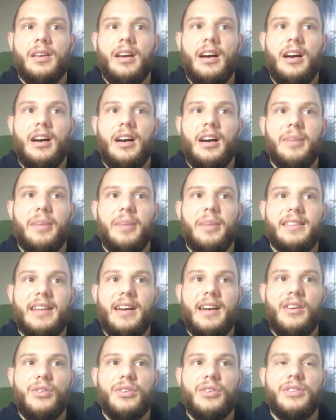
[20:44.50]
but
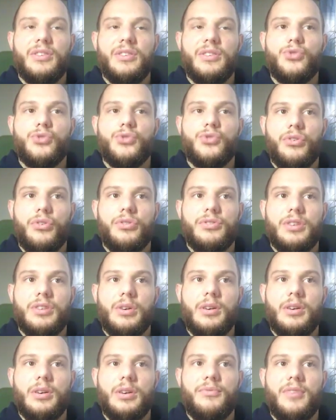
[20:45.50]
they are in sync.
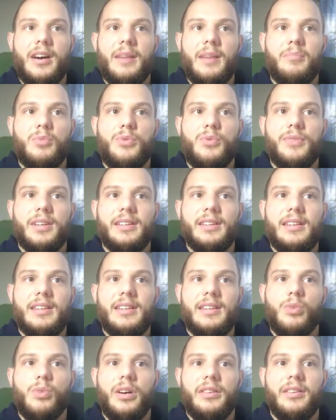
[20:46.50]
So if I'm moving
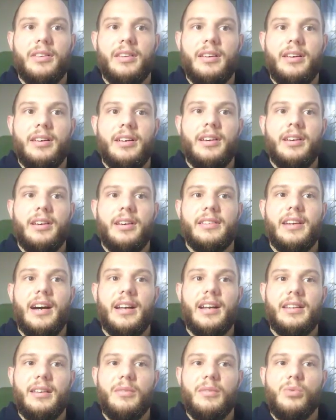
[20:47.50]
this one, the
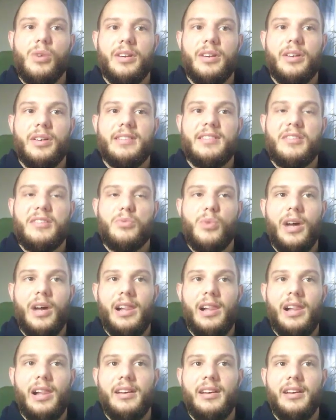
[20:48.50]
other one is as
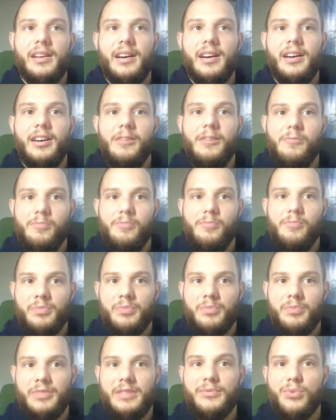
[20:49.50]
well
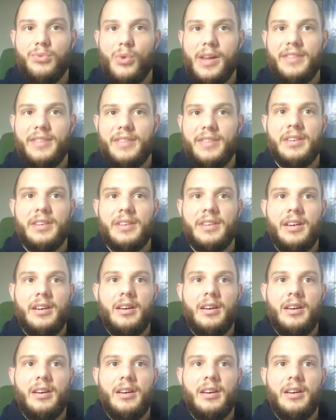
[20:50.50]
influenced.